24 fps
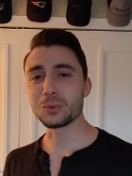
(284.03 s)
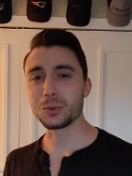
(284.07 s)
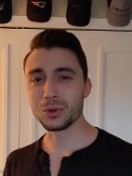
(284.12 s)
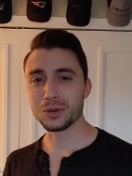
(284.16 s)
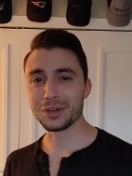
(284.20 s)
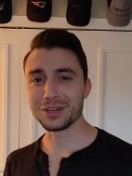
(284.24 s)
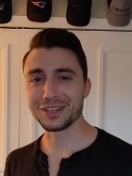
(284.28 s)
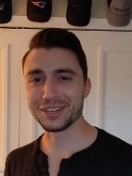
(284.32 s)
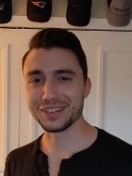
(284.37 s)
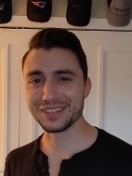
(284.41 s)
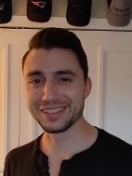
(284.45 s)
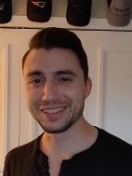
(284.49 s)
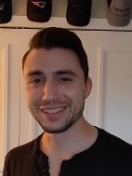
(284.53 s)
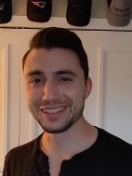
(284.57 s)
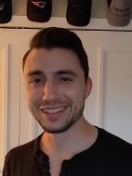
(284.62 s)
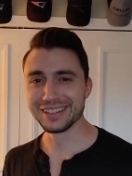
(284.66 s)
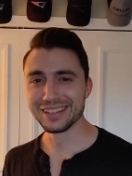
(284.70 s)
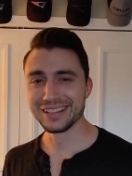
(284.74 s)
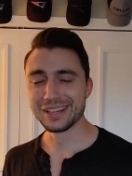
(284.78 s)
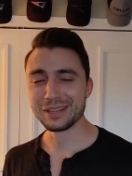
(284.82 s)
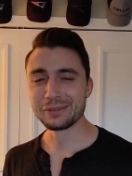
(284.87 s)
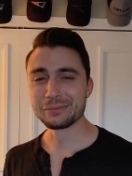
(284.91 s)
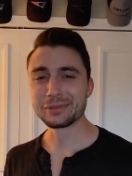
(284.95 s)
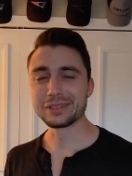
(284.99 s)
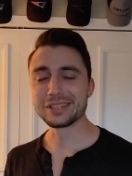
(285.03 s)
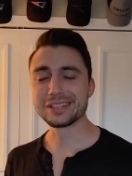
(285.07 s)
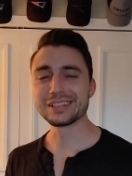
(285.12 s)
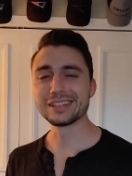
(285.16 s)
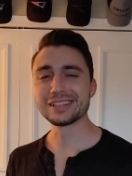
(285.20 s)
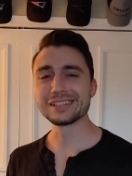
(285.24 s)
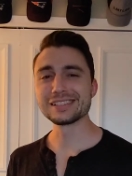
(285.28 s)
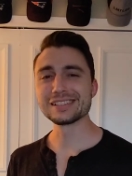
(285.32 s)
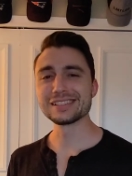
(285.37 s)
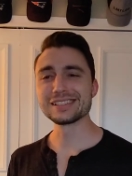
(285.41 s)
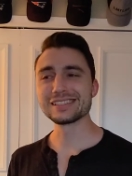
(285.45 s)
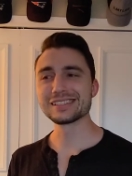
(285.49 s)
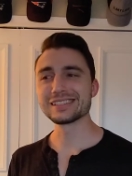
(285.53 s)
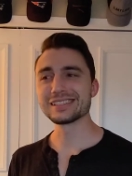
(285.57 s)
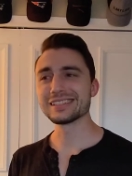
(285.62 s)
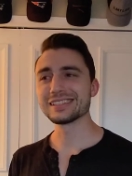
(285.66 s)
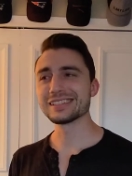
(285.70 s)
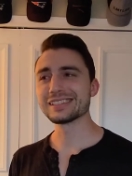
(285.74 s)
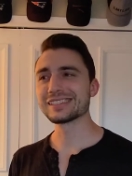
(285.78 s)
work because